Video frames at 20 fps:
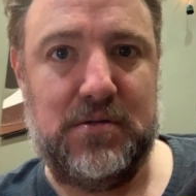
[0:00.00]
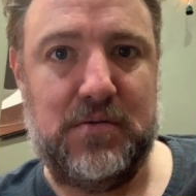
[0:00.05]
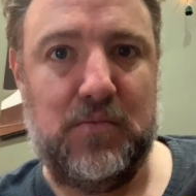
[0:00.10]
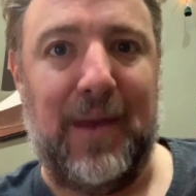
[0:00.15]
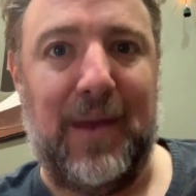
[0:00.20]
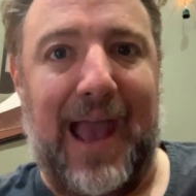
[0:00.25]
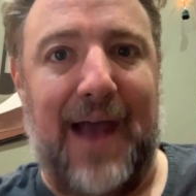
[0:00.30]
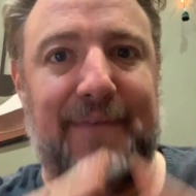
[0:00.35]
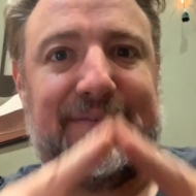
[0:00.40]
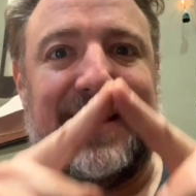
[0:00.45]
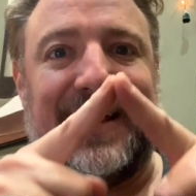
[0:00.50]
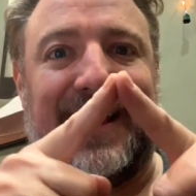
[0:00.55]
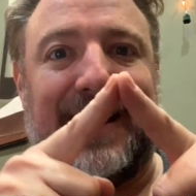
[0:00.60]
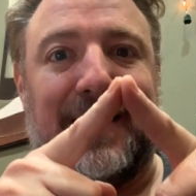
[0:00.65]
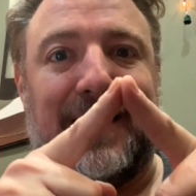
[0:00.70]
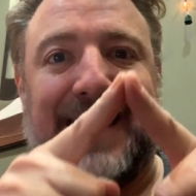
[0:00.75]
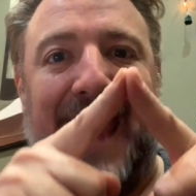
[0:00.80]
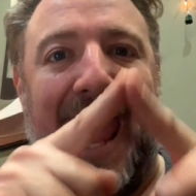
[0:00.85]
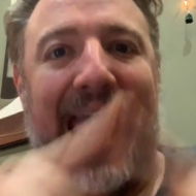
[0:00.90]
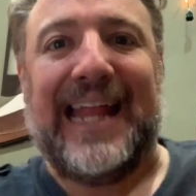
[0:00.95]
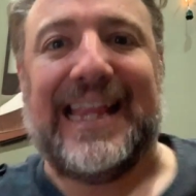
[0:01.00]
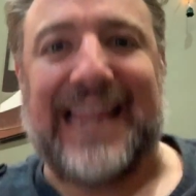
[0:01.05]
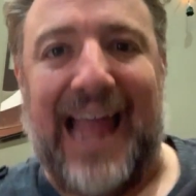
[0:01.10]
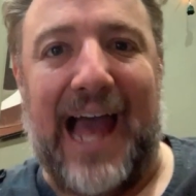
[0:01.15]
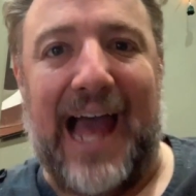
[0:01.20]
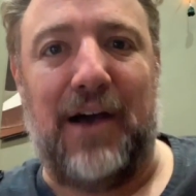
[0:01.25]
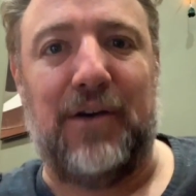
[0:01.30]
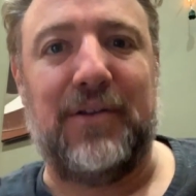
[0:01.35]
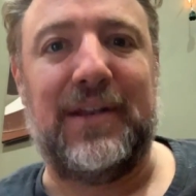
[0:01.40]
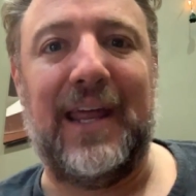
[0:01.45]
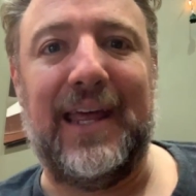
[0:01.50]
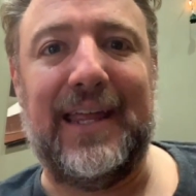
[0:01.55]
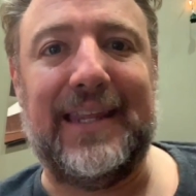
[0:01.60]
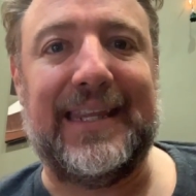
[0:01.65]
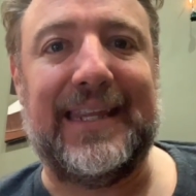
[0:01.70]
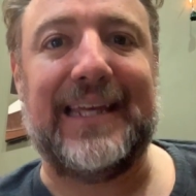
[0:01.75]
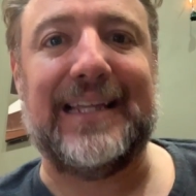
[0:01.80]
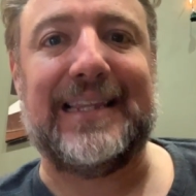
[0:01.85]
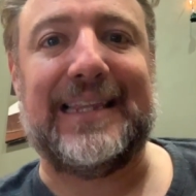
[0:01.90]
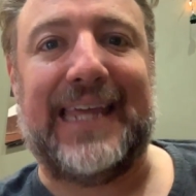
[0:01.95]
We have to take down
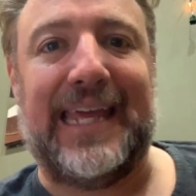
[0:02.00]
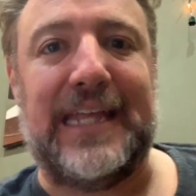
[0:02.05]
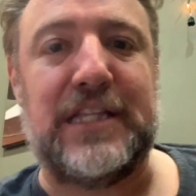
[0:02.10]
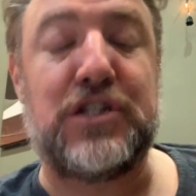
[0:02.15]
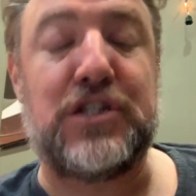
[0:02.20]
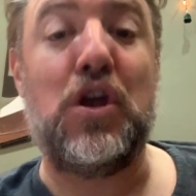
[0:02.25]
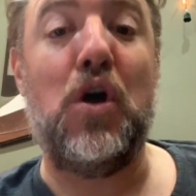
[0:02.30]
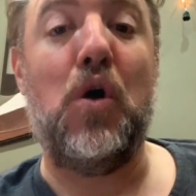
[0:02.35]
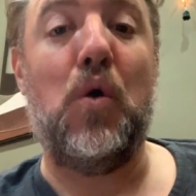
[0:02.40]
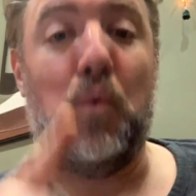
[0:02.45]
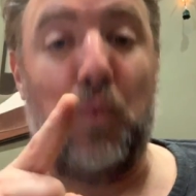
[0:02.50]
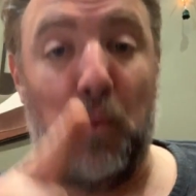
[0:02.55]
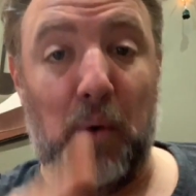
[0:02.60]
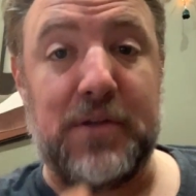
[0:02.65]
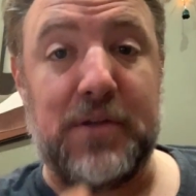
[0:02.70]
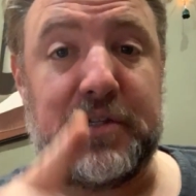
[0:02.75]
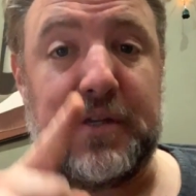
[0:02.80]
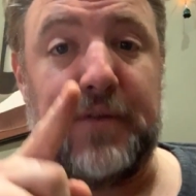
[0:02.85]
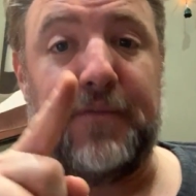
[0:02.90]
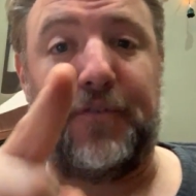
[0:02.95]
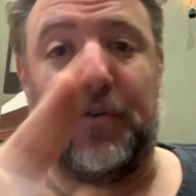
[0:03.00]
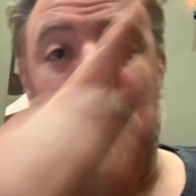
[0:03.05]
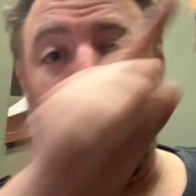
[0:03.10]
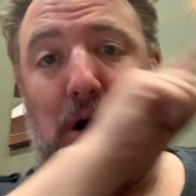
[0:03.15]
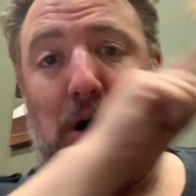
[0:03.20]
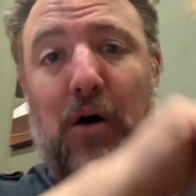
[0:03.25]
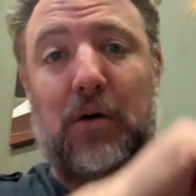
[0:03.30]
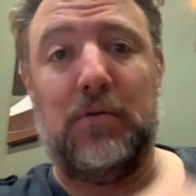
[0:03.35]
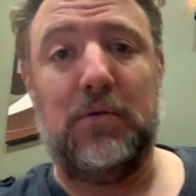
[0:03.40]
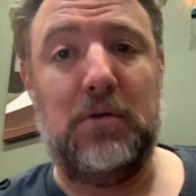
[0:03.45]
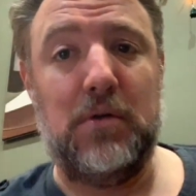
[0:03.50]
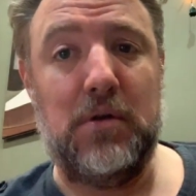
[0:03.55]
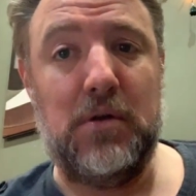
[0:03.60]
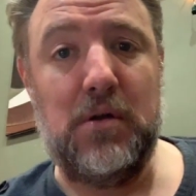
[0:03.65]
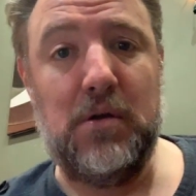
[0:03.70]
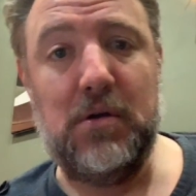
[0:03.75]
the elites once and for all.